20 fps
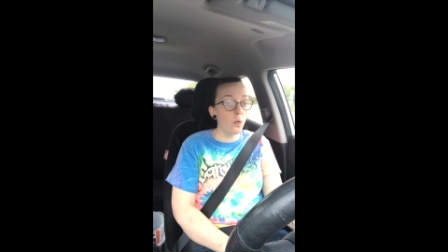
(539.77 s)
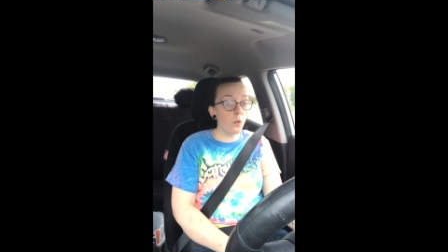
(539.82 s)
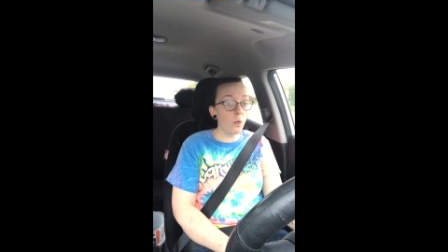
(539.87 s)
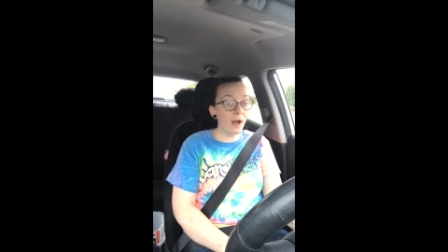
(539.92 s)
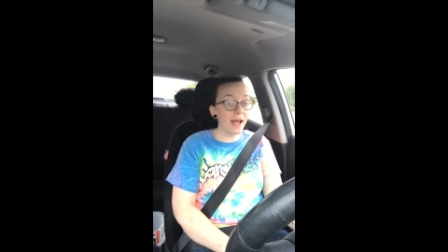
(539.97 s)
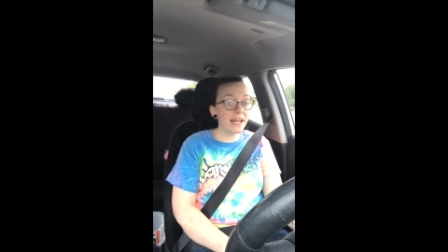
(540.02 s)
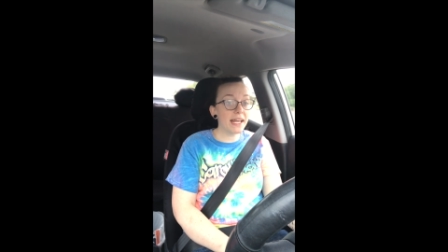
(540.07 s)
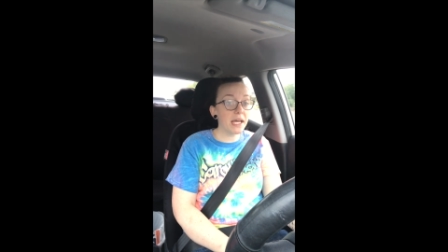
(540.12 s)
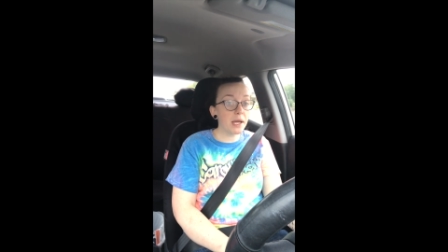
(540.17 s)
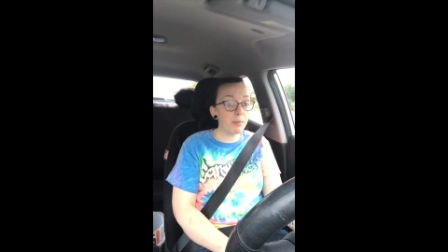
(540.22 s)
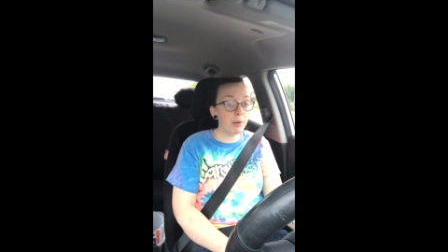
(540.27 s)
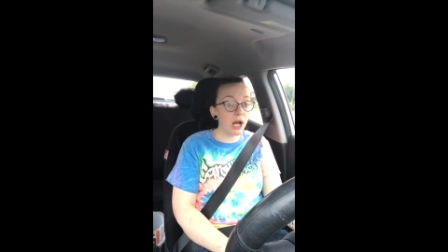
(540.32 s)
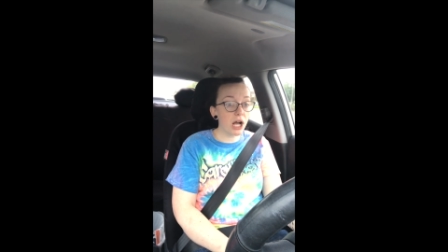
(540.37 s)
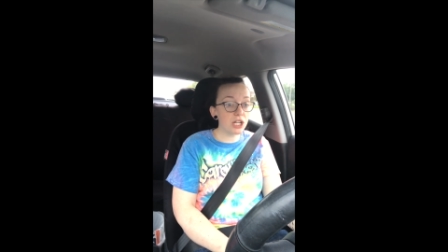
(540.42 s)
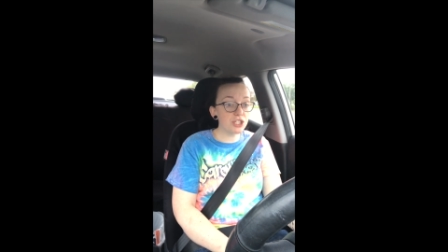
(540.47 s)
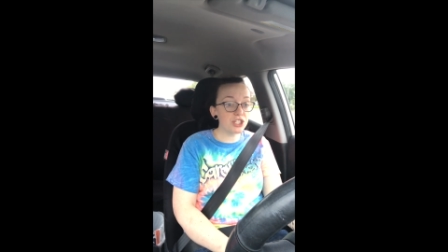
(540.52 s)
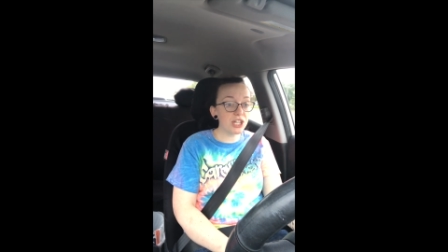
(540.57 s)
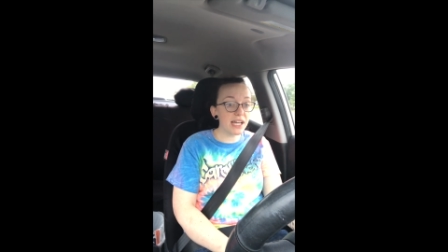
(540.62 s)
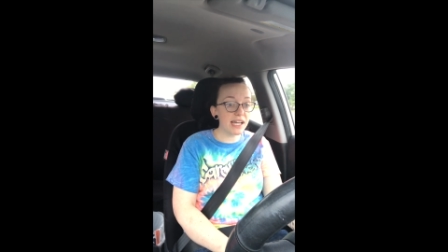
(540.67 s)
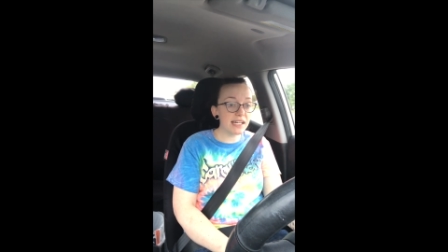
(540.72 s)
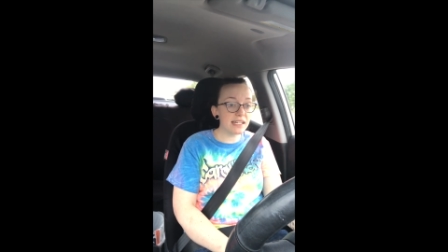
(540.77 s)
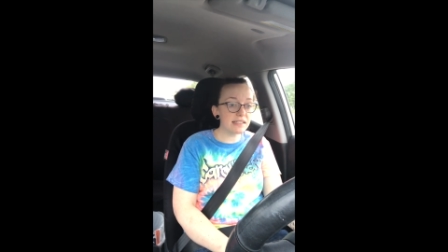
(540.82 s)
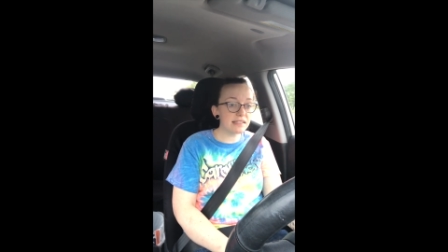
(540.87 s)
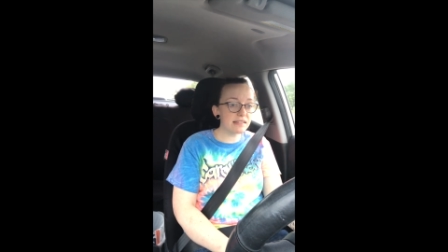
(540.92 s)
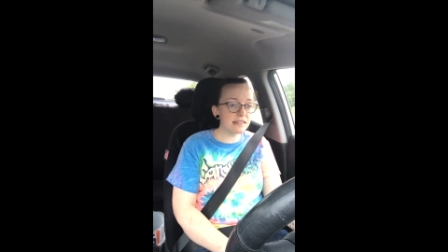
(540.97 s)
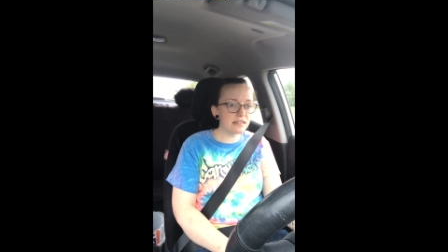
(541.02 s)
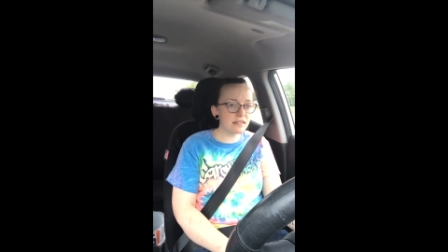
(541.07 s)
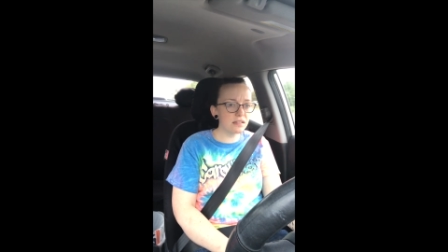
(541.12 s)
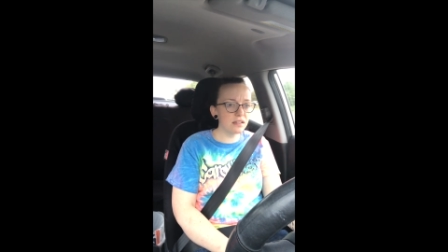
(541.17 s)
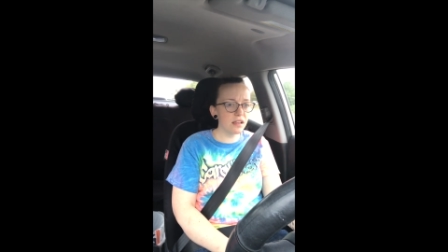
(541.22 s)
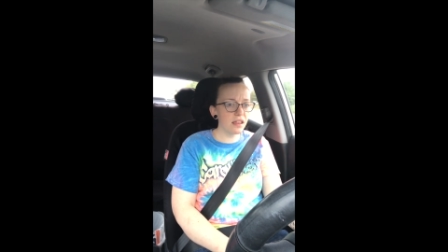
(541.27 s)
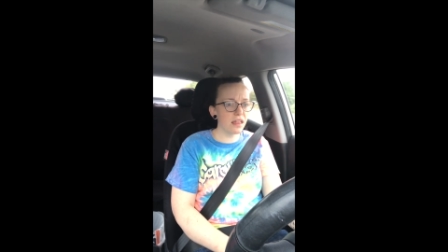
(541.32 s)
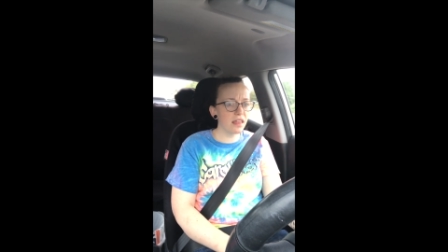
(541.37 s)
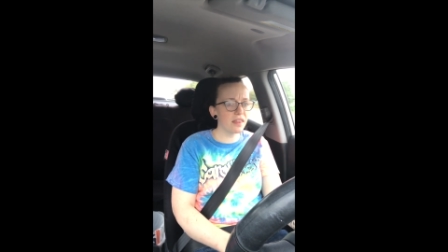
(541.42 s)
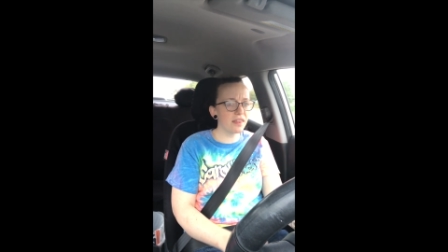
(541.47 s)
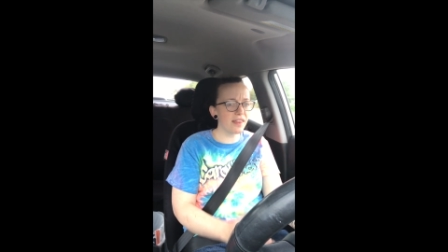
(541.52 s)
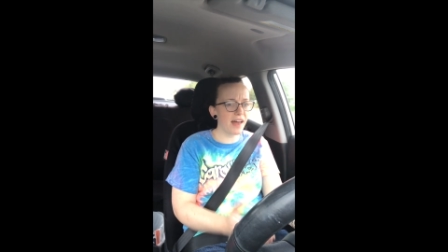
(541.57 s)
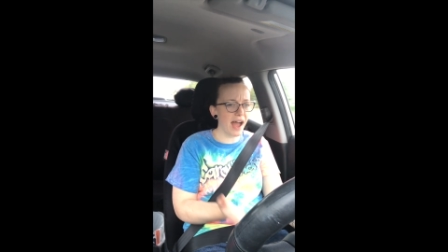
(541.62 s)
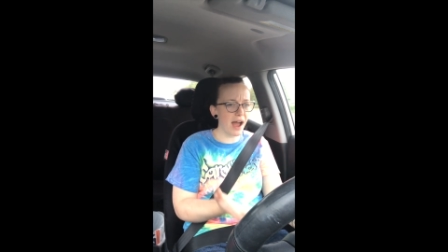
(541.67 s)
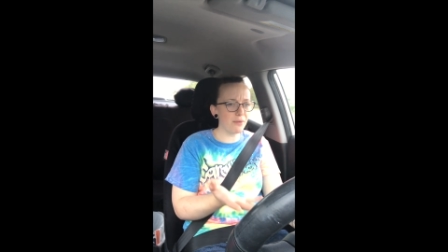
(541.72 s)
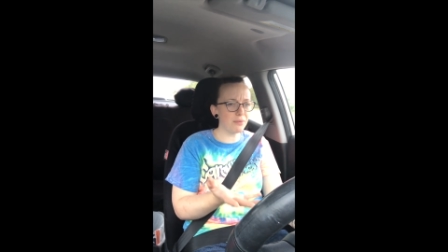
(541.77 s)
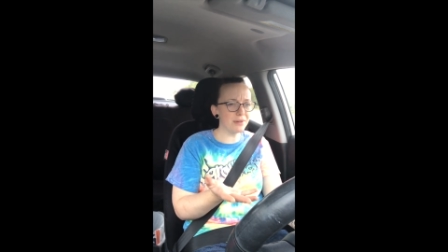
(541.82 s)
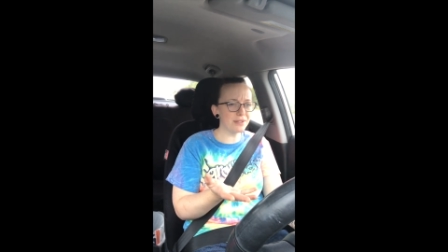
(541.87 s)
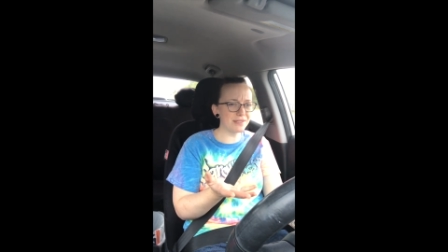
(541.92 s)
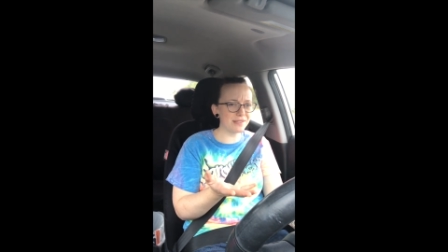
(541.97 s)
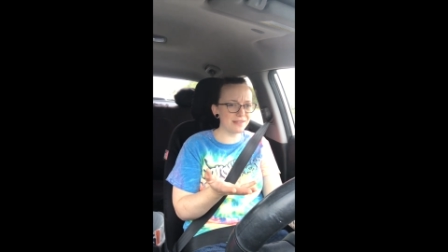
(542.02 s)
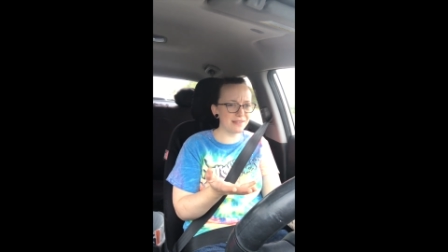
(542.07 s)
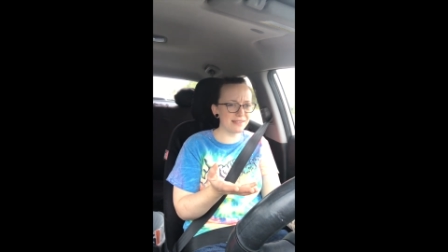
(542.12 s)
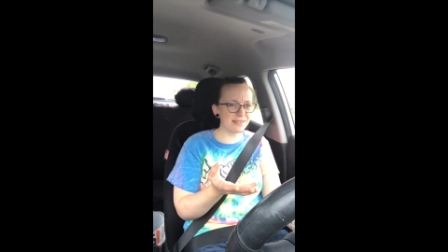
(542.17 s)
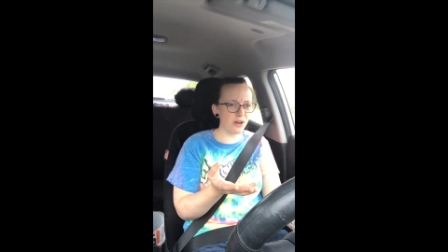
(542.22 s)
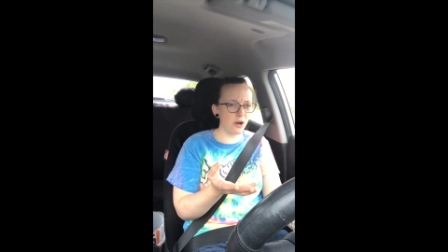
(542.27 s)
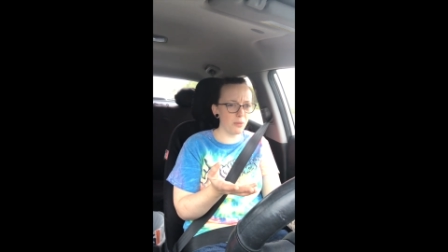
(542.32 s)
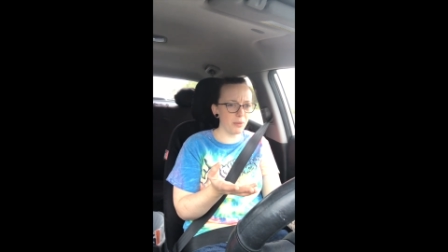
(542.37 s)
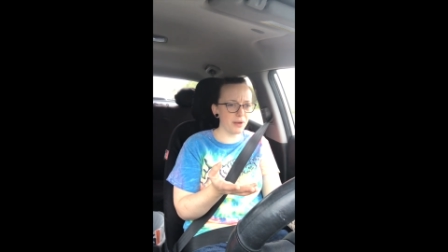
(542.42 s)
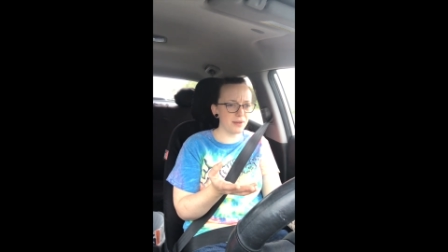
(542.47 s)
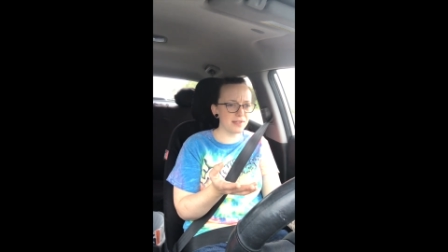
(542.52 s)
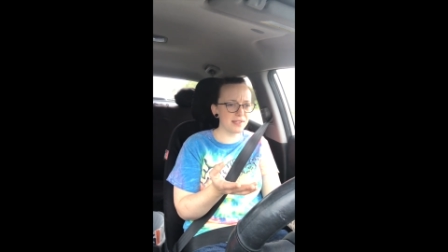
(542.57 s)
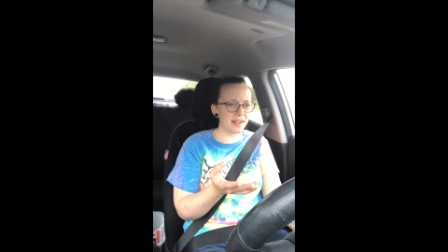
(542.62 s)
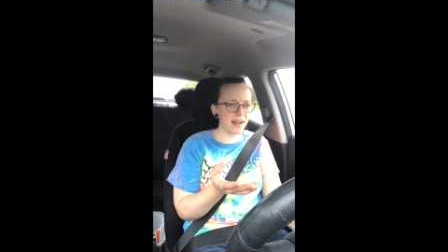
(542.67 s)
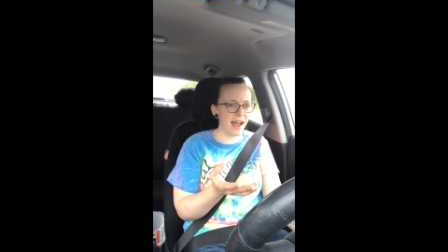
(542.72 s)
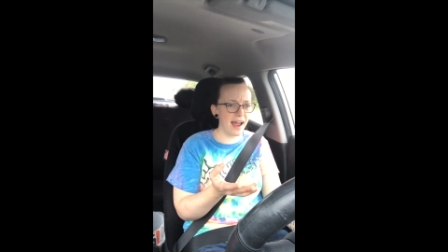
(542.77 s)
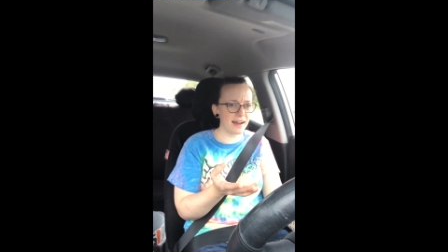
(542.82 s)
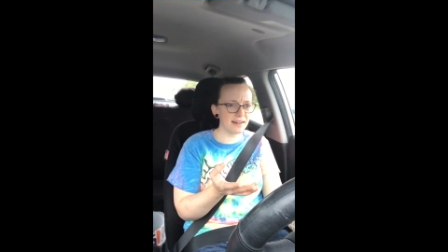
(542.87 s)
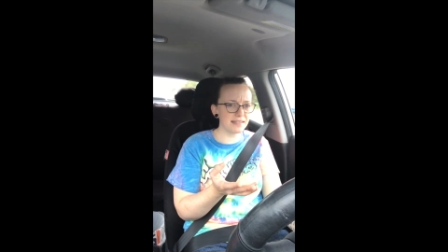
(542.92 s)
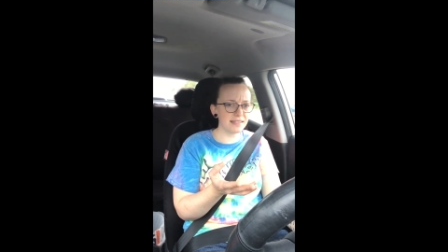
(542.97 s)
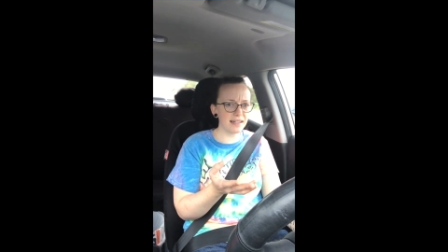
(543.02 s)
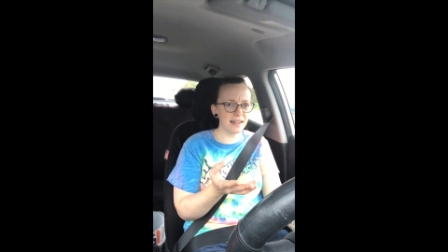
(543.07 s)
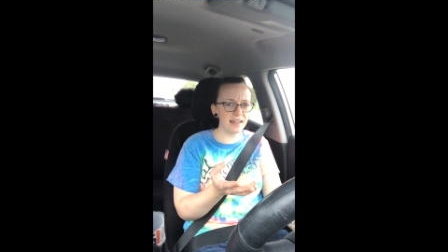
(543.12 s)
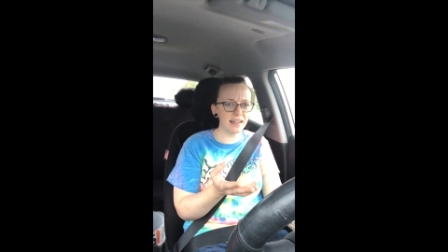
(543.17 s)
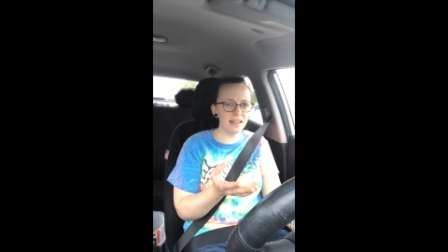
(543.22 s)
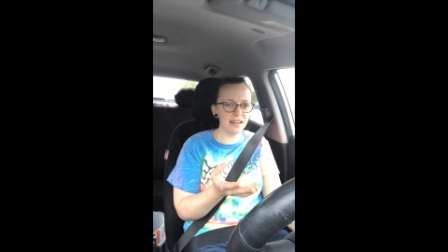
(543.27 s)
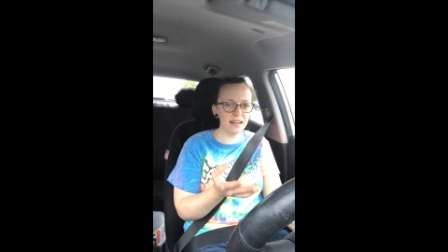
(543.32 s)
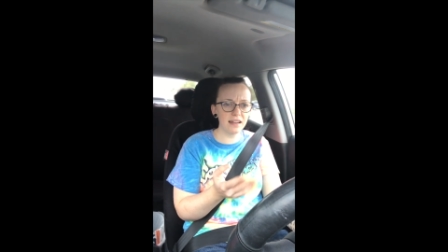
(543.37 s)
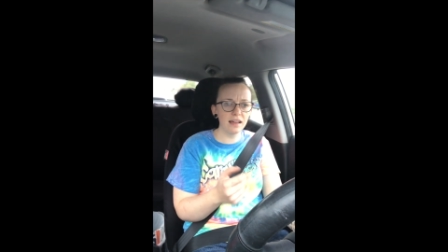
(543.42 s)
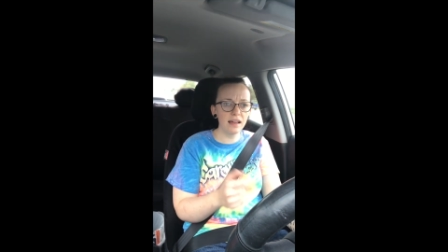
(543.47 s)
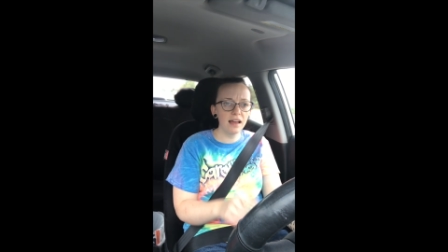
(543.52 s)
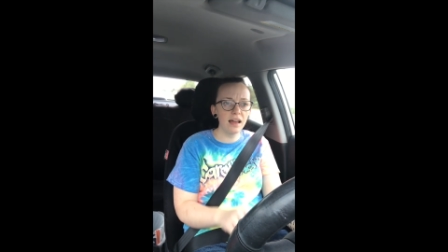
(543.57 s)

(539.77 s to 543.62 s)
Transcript: wedding projects that was almost an accident.